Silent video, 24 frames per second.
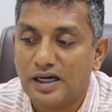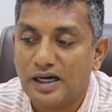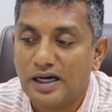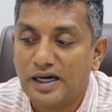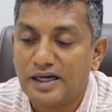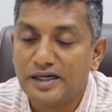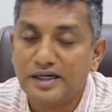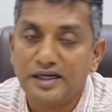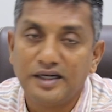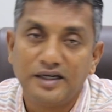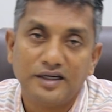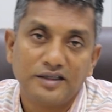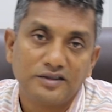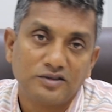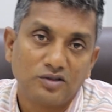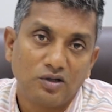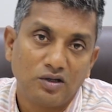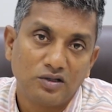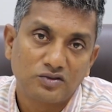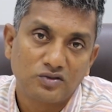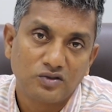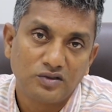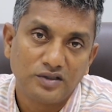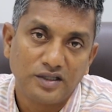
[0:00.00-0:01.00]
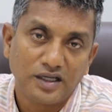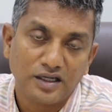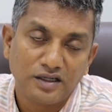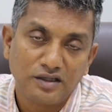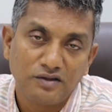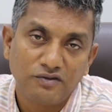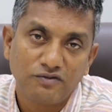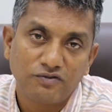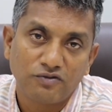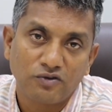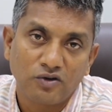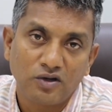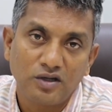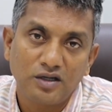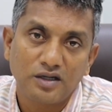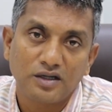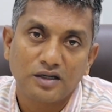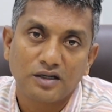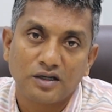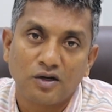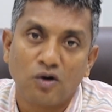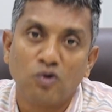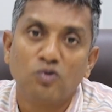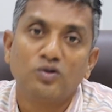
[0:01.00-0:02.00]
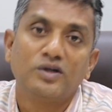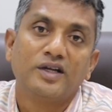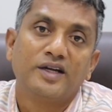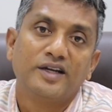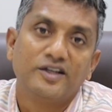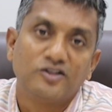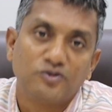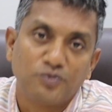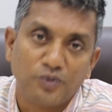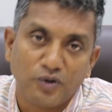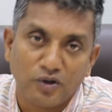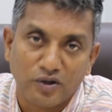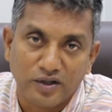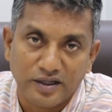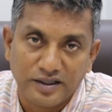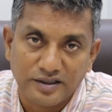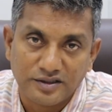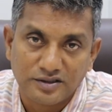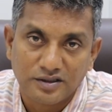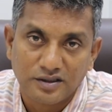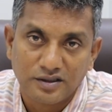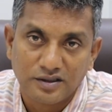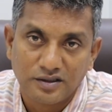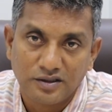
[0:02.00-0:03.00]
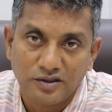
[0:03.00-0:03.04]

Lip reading: And it is also done for counter espionage.